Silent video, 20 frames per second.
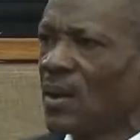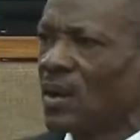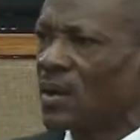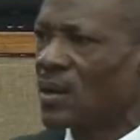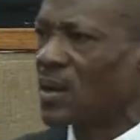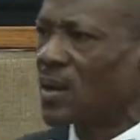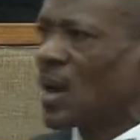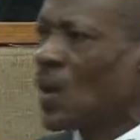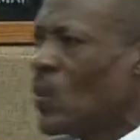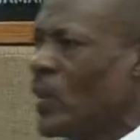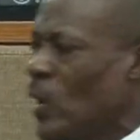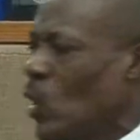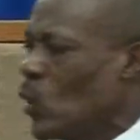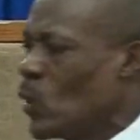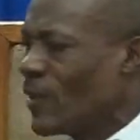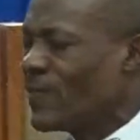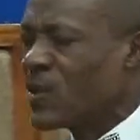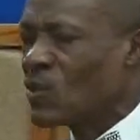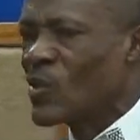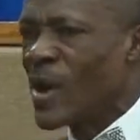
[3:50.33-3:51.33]
Because we don't know
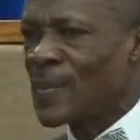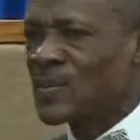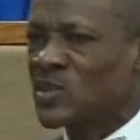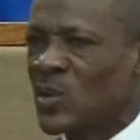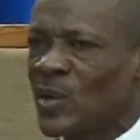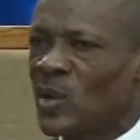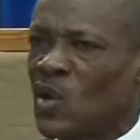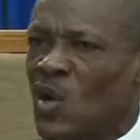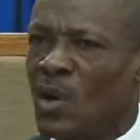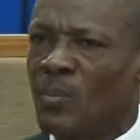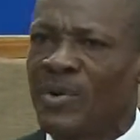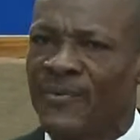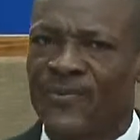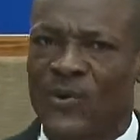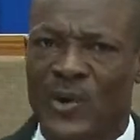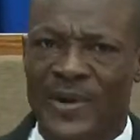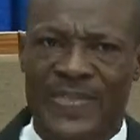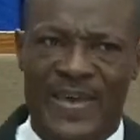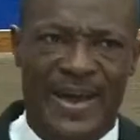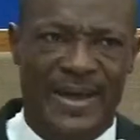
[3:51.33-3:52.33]
if the rapture will come
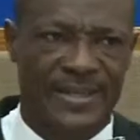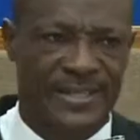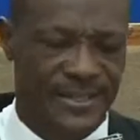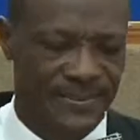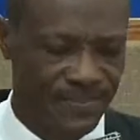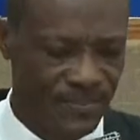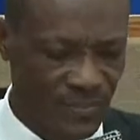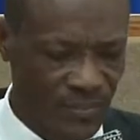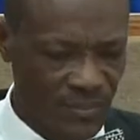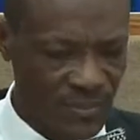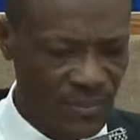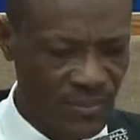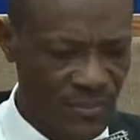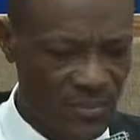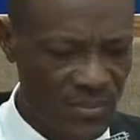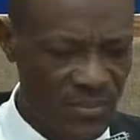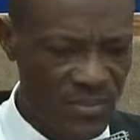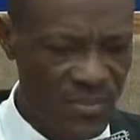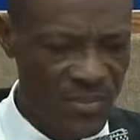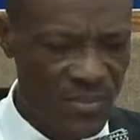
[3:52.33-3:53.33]
before that.
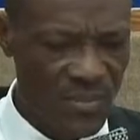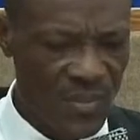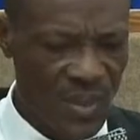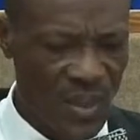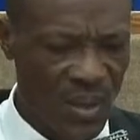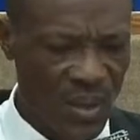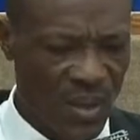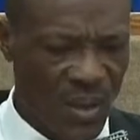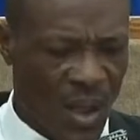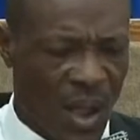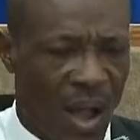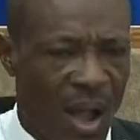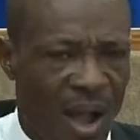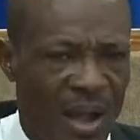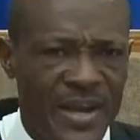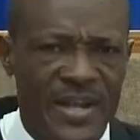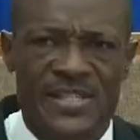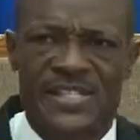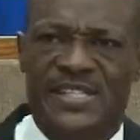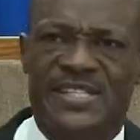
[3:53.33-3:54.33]
And
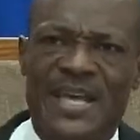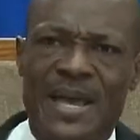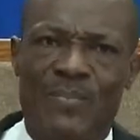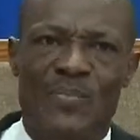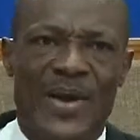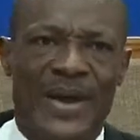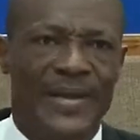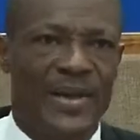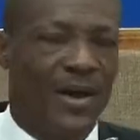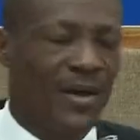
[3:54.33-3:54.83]
it's same right now,